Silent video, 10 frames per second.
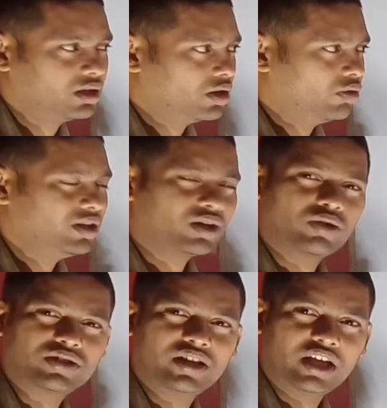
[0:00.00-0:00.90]
Only the
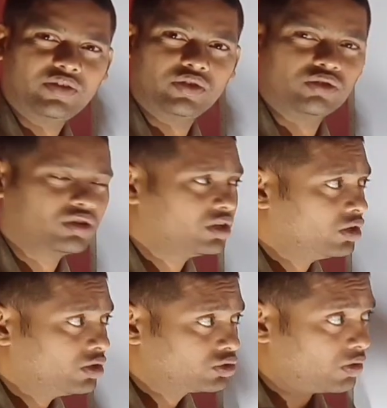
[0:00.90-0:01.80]
question they gave you.
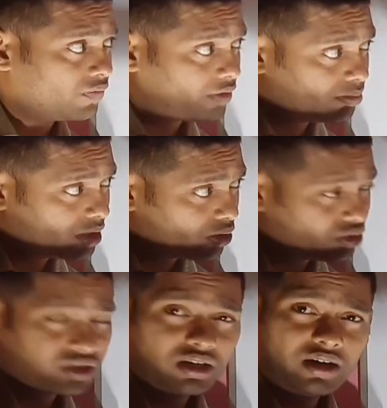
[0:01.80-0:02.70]
So from the
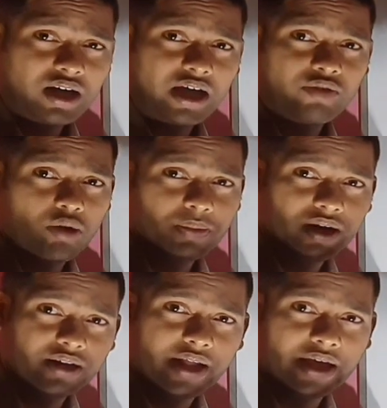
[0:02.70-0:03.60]
question I have
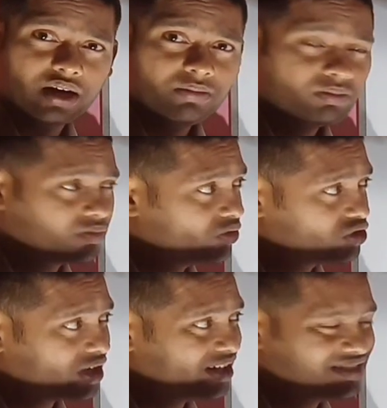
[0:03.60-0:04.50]
obtained the diagram which
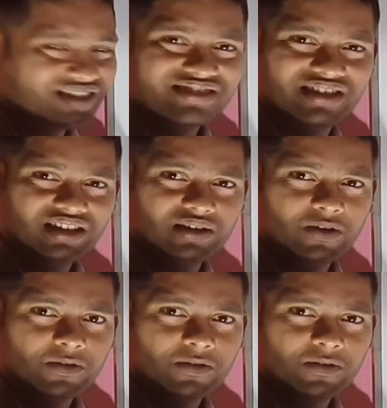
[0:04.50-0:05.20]
you can easily see.